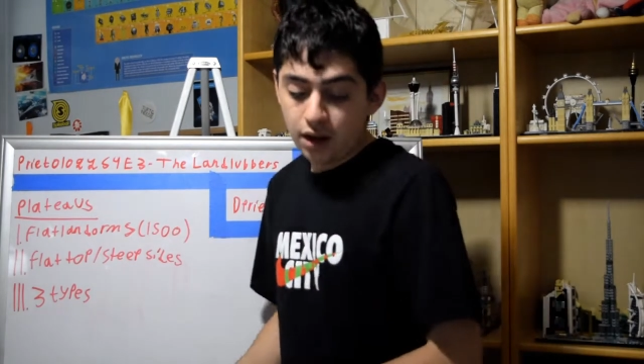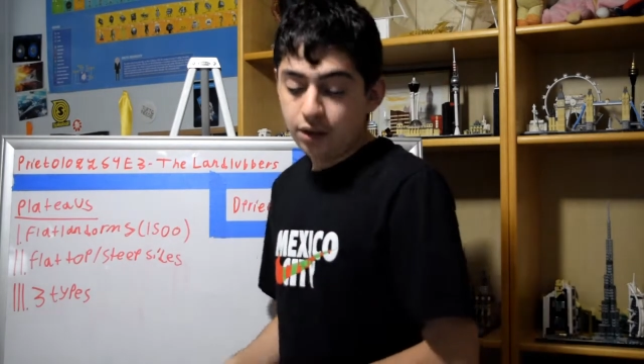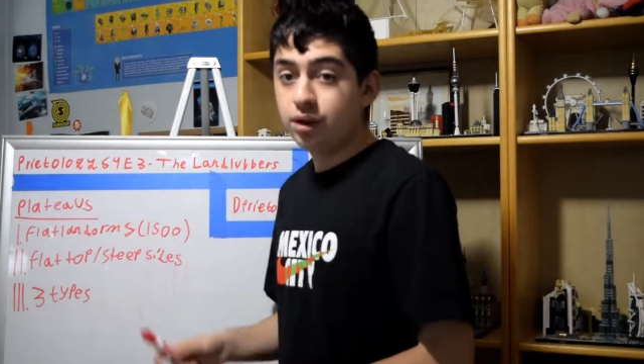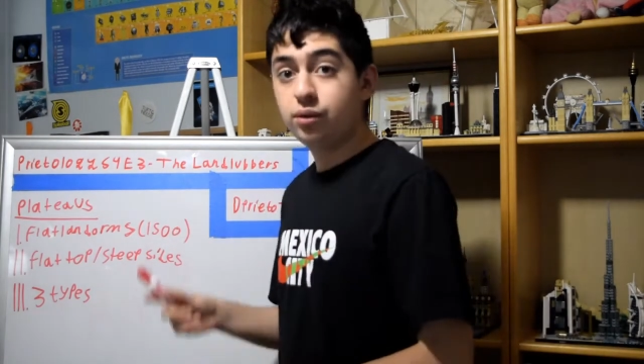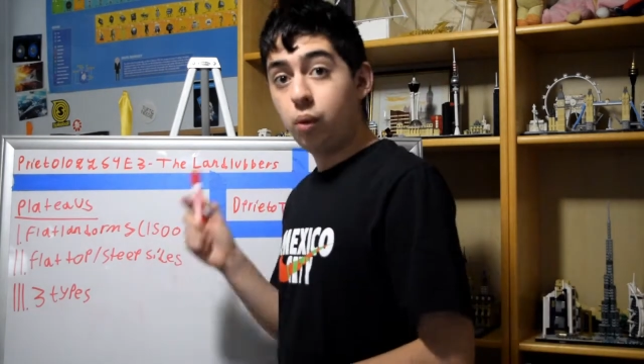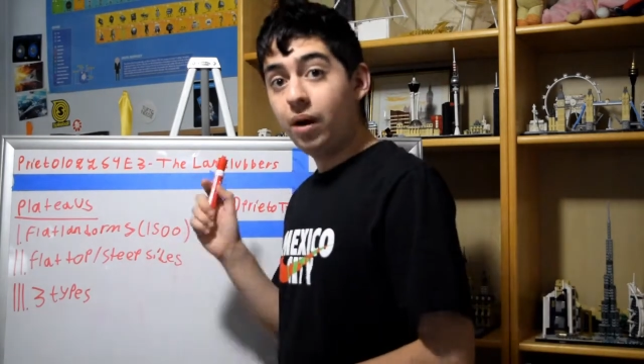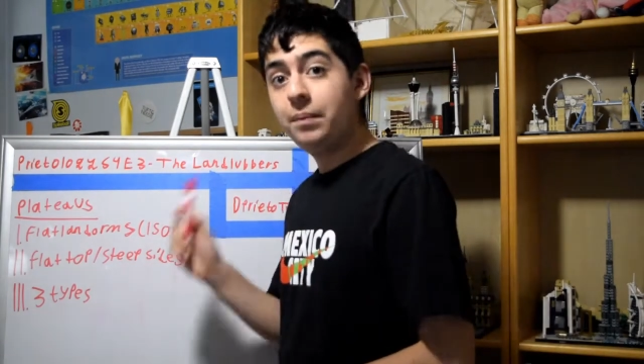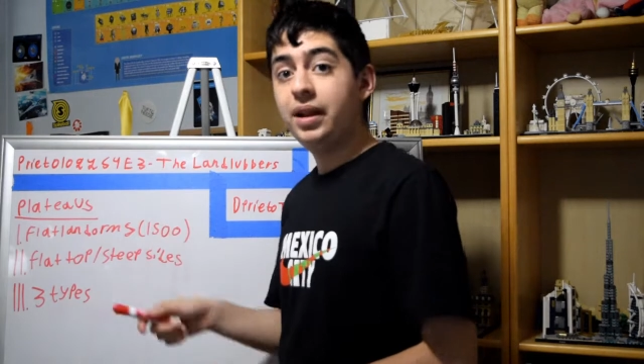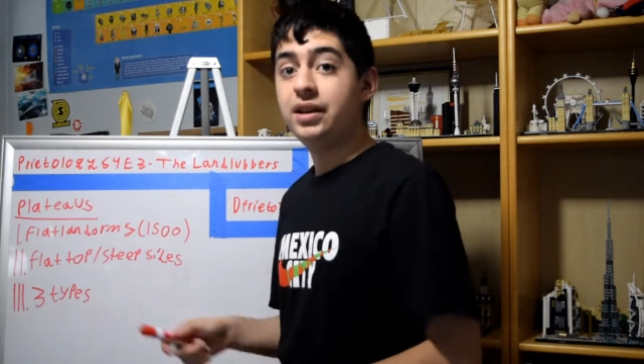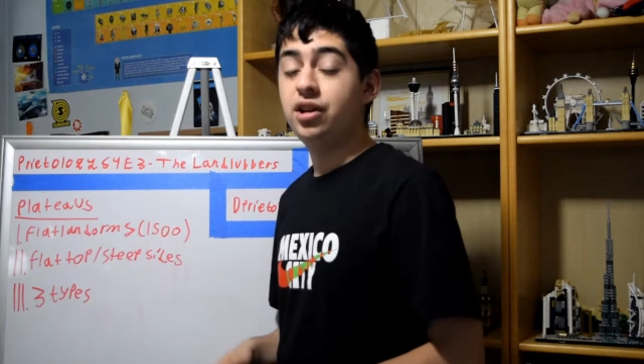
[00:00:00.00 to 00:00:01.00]
There's one
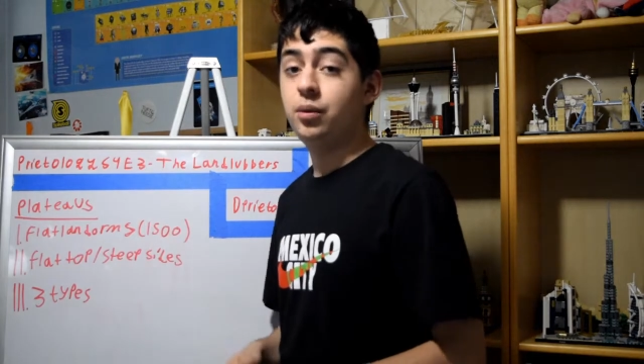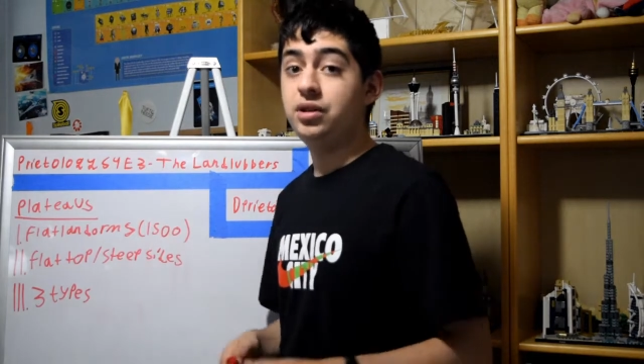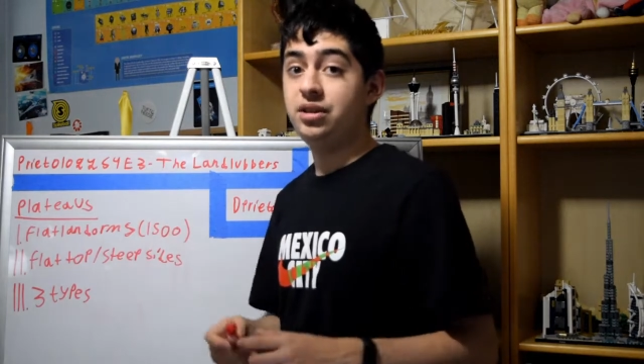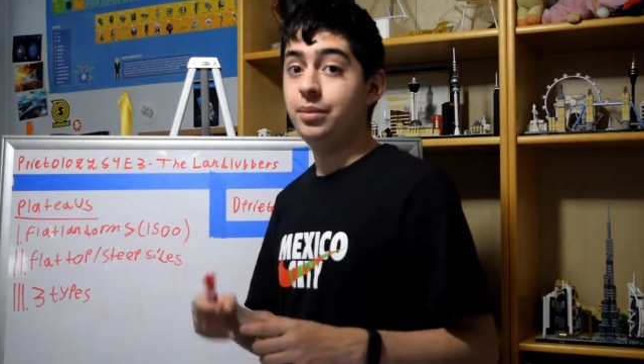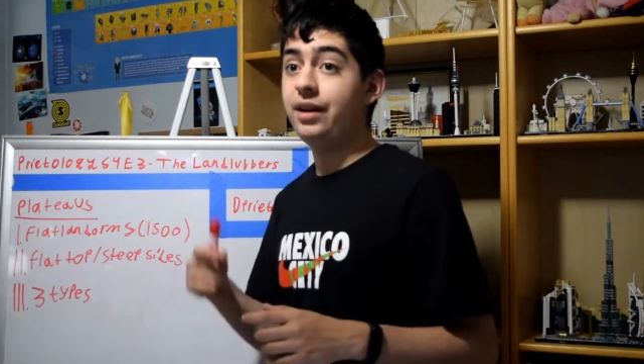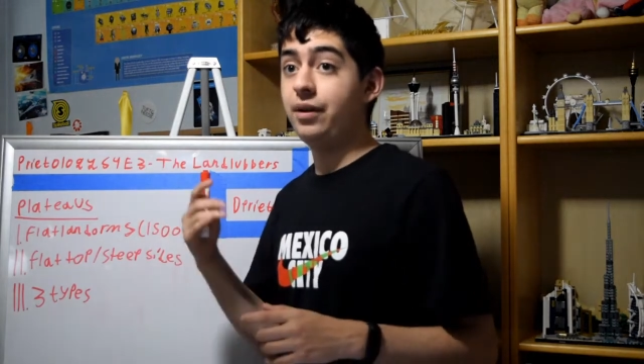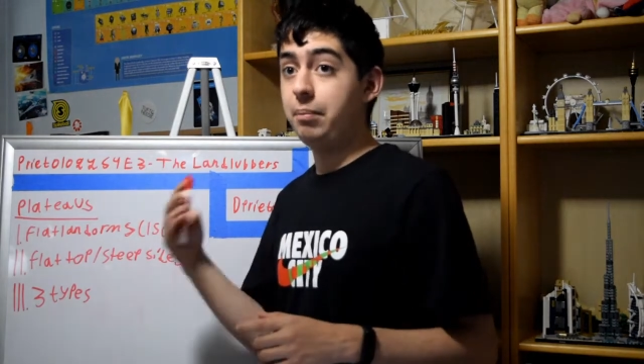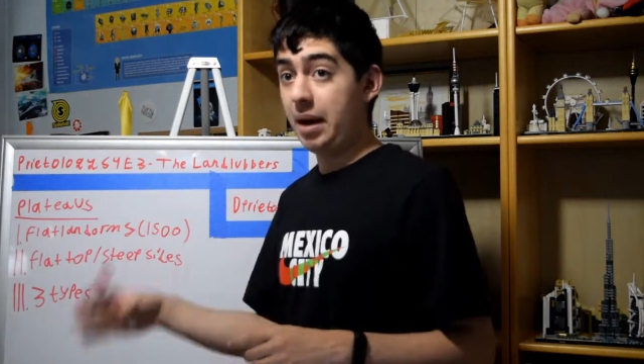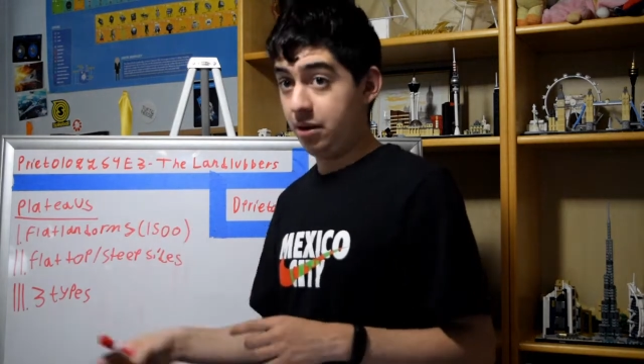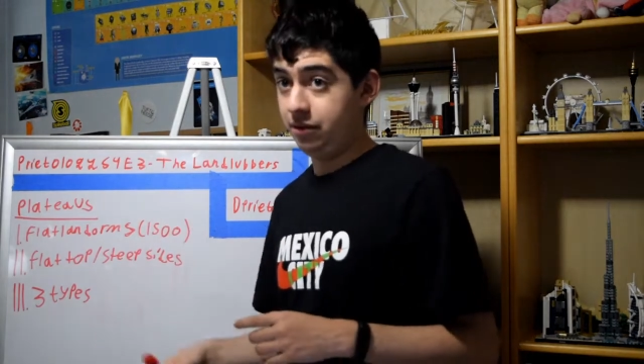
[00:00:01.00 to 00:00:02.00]
plateau which is made from
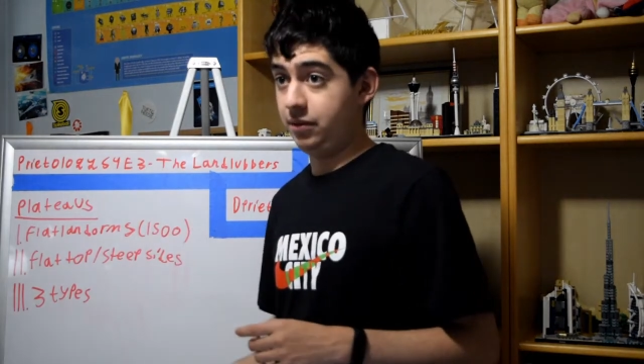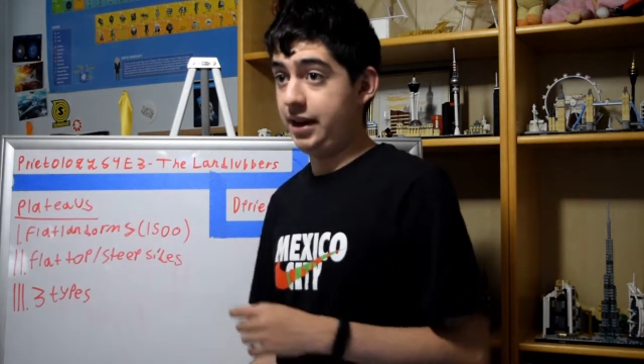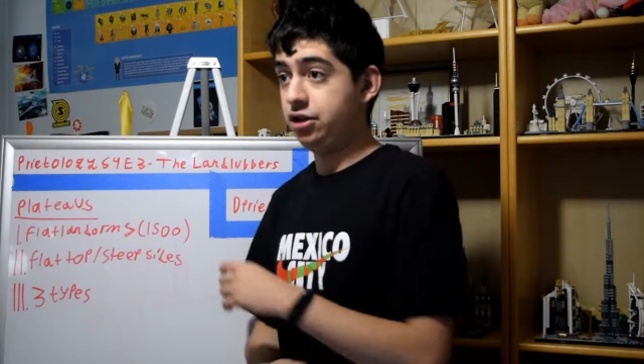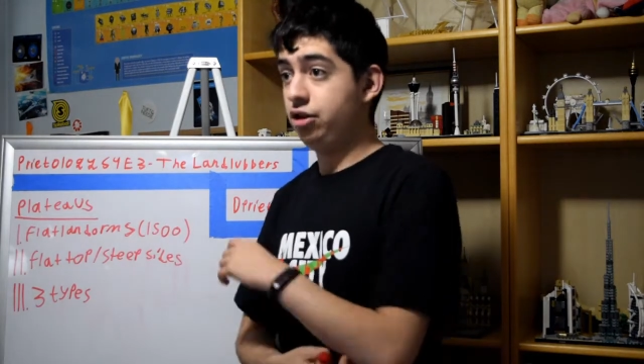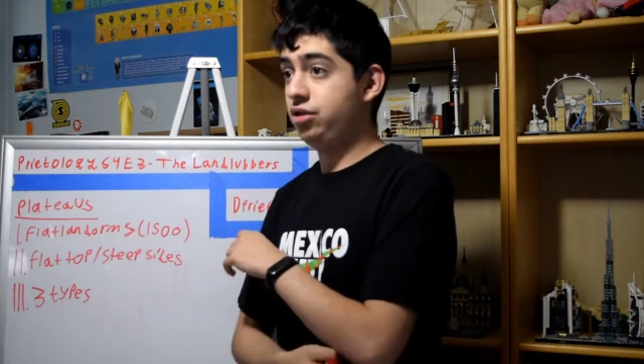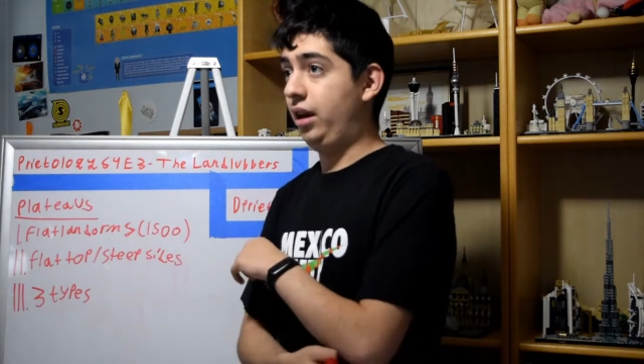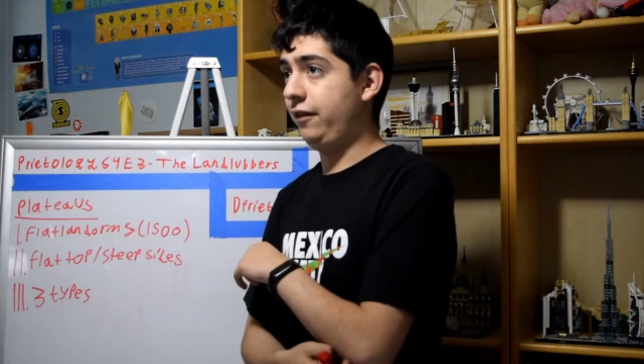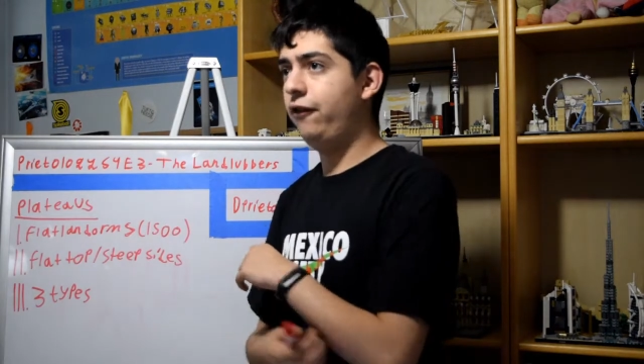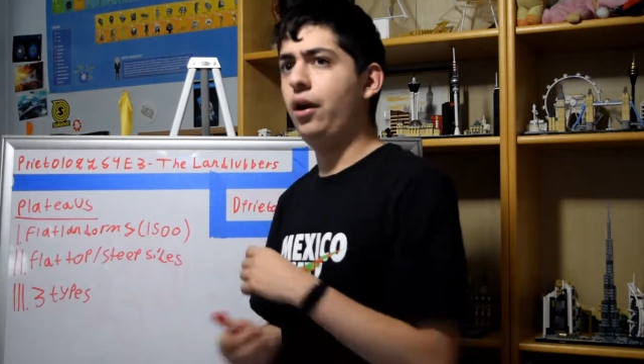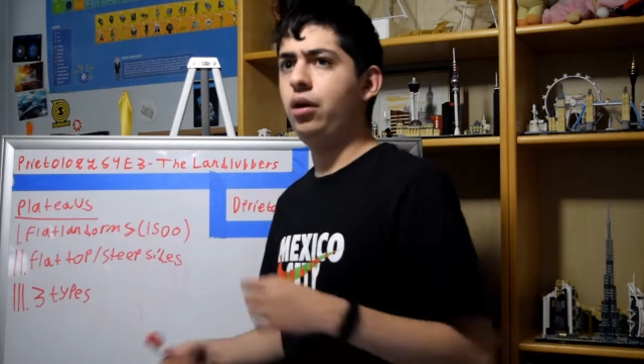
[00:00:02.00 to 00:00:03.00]
mountain ranges, so like
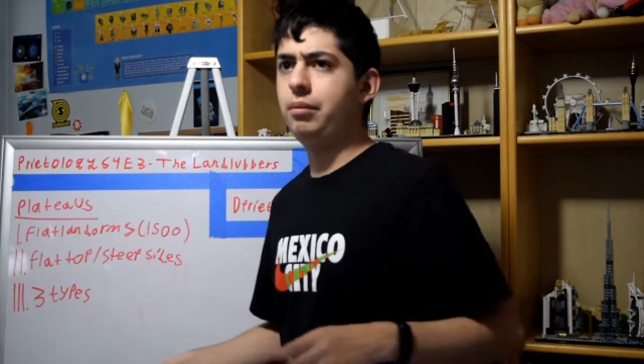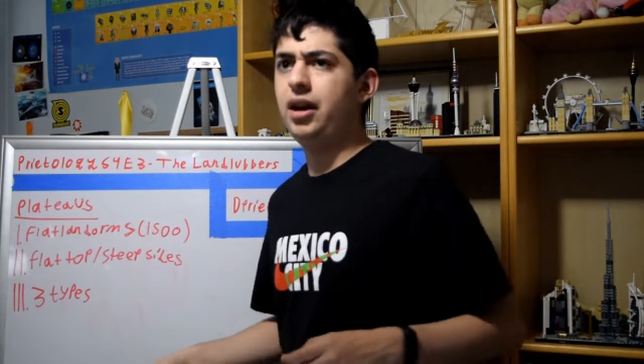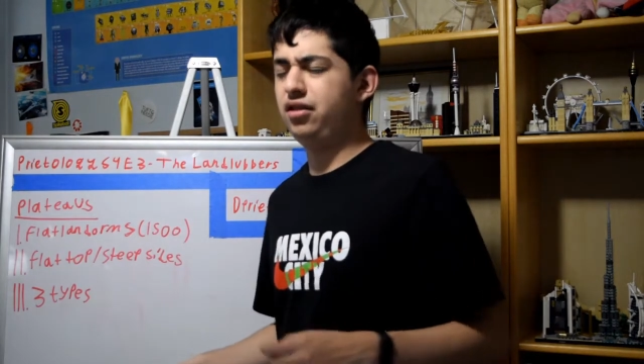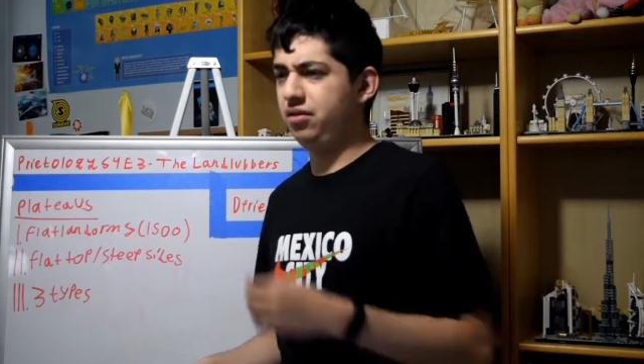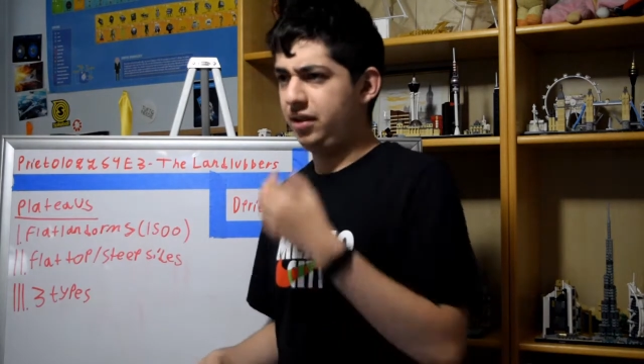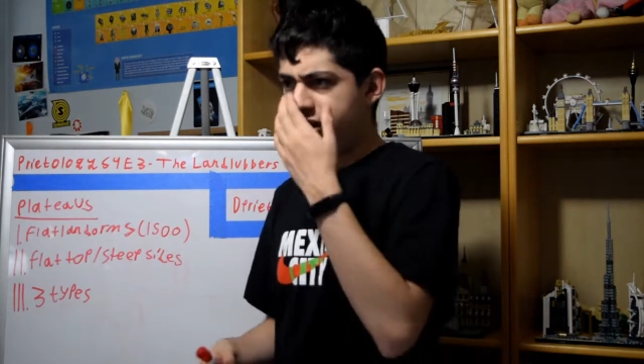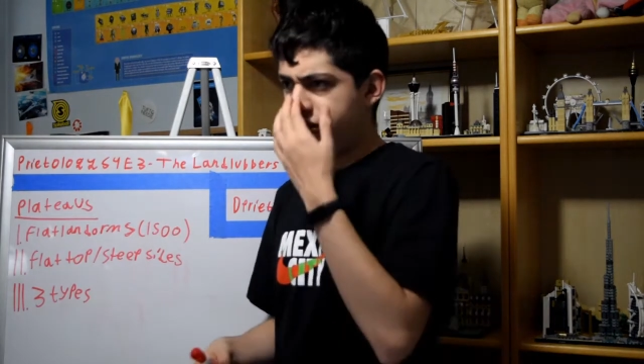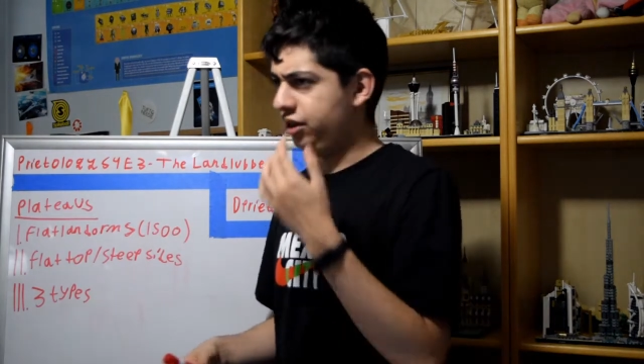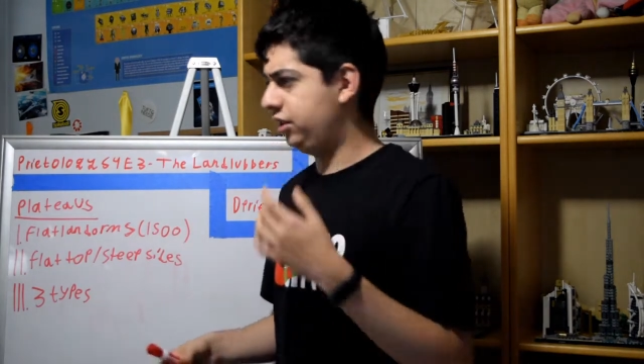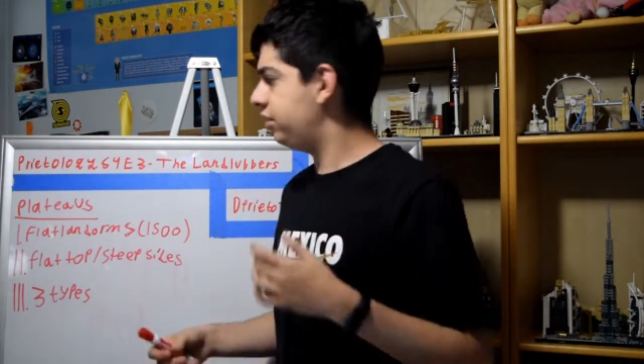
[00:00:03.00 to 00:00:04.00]
fallen mountain
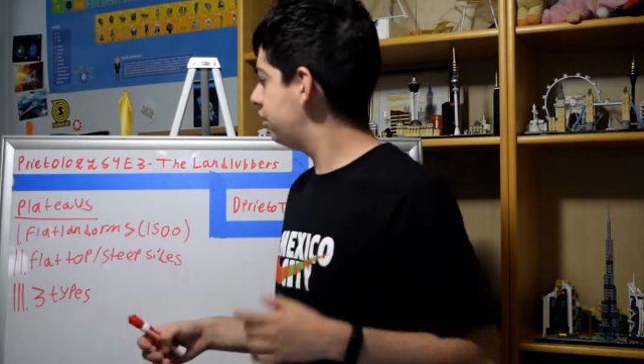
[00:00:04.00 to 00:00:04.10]
ranges,